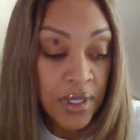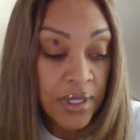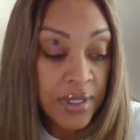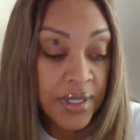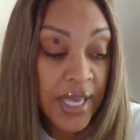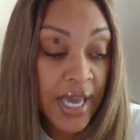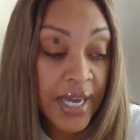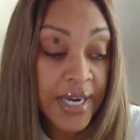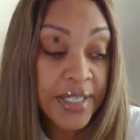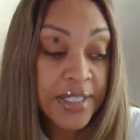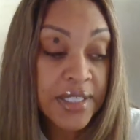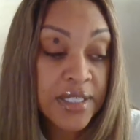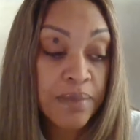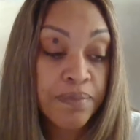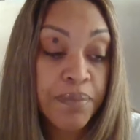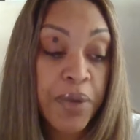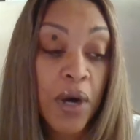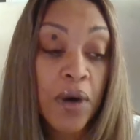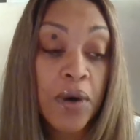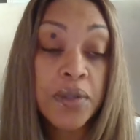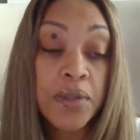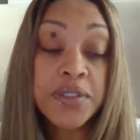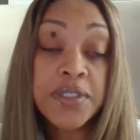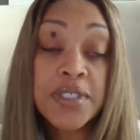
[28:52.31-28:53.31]
that is
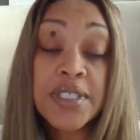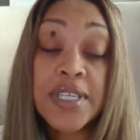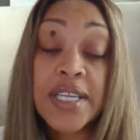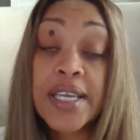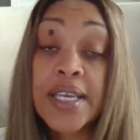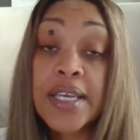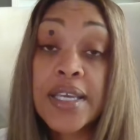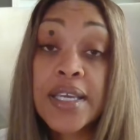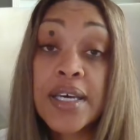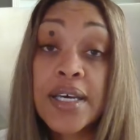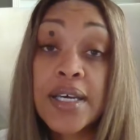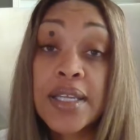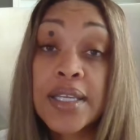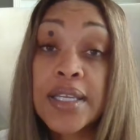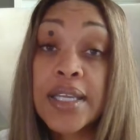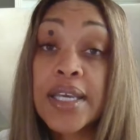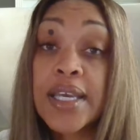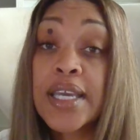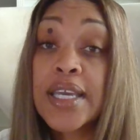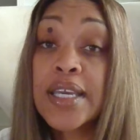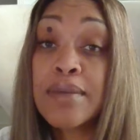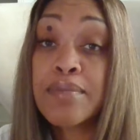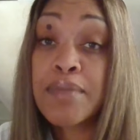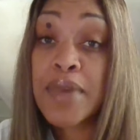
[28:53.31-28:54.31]
supposedly a
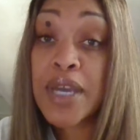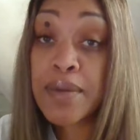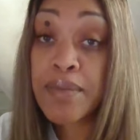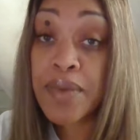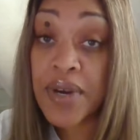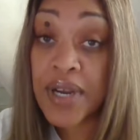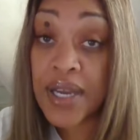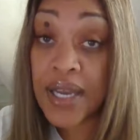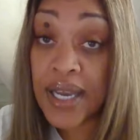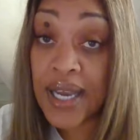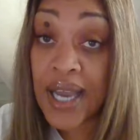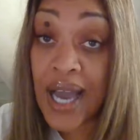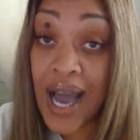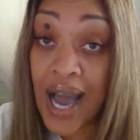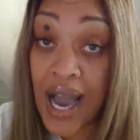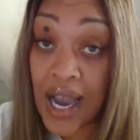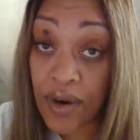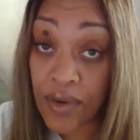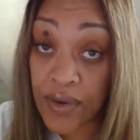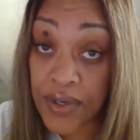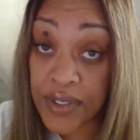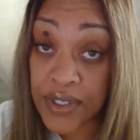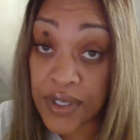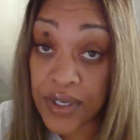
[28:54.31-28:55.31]
lead member in
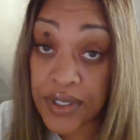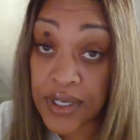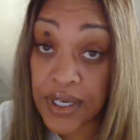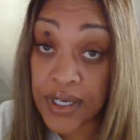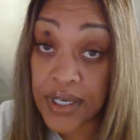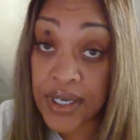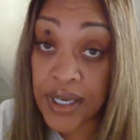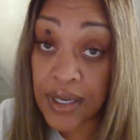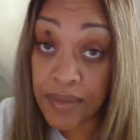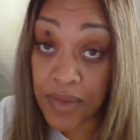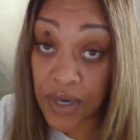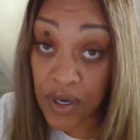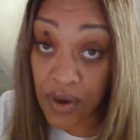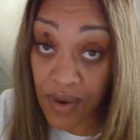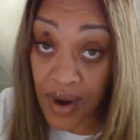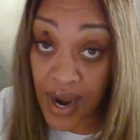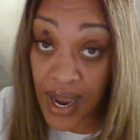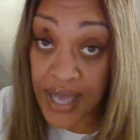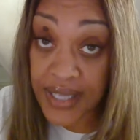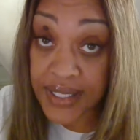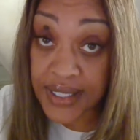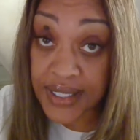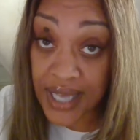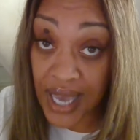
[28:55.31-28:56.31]
Congress on the
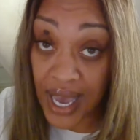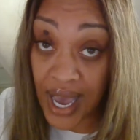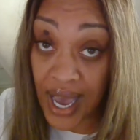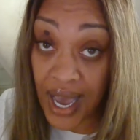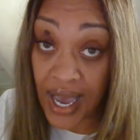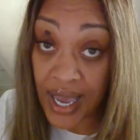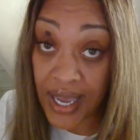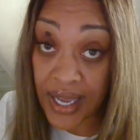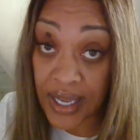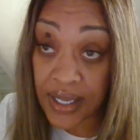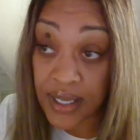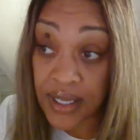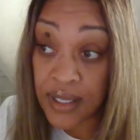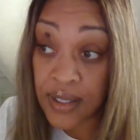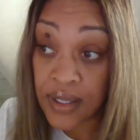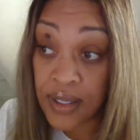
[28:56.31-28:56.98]
Democrat side,